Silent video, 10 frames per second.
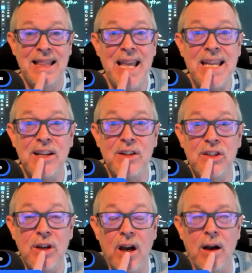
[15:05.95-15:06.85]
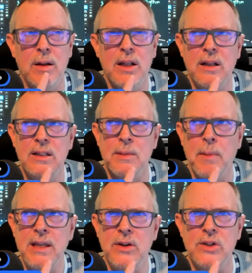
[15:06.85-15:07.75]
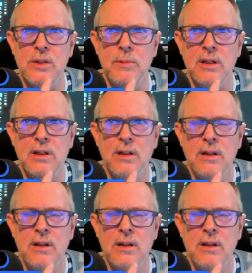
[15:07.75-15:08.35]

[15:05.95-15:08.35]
they can, is it Mikey or Jimmy?